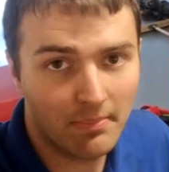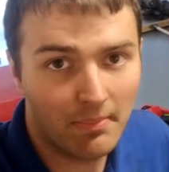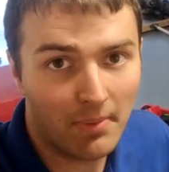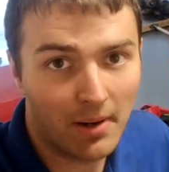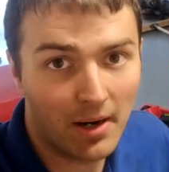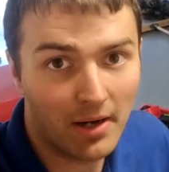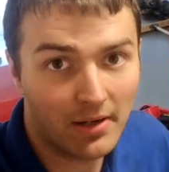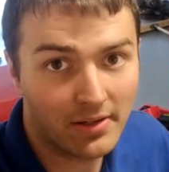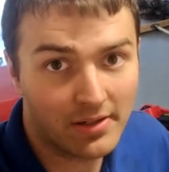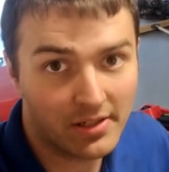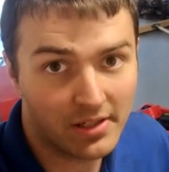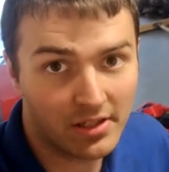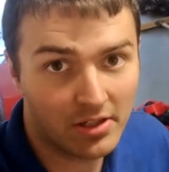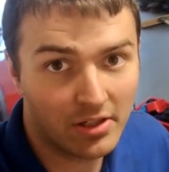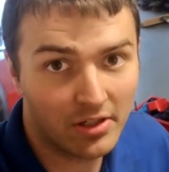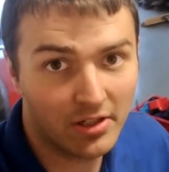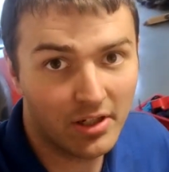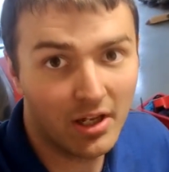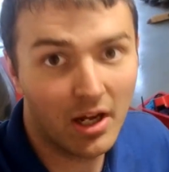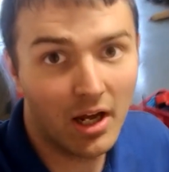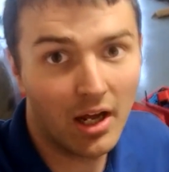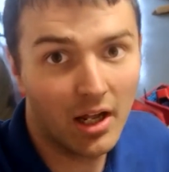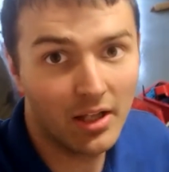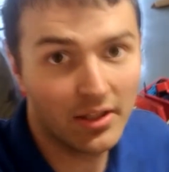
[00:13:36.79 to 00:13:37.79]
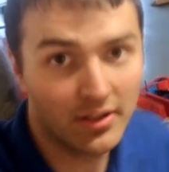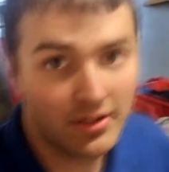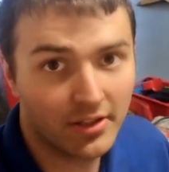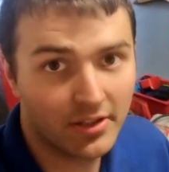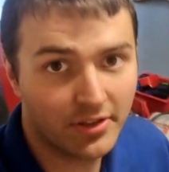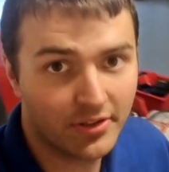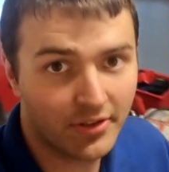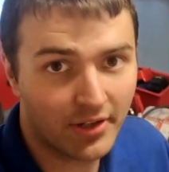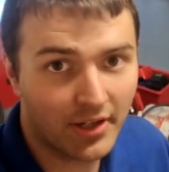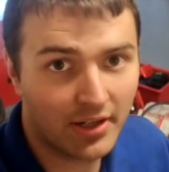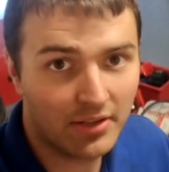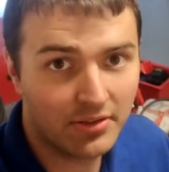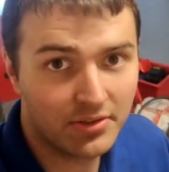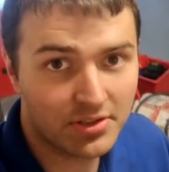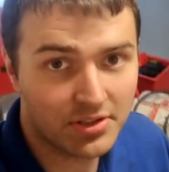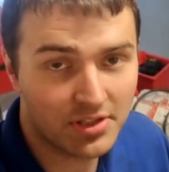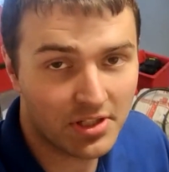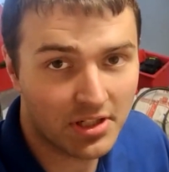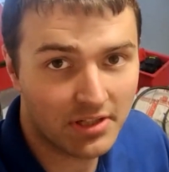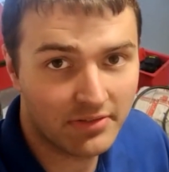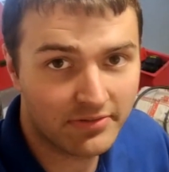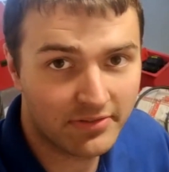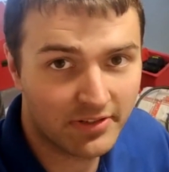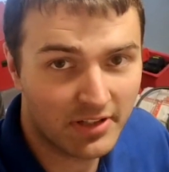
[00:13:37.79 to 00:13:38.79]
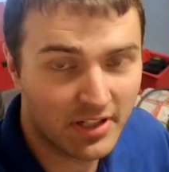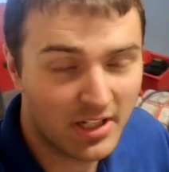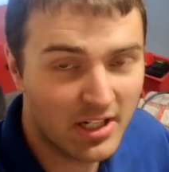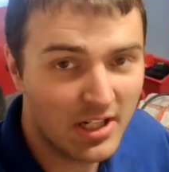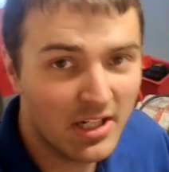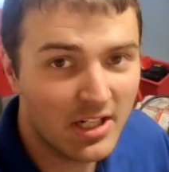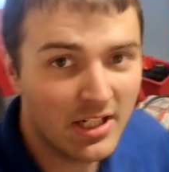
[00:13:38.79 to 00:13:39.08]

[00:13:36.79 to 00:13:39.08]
battery gun and the drill and stuff.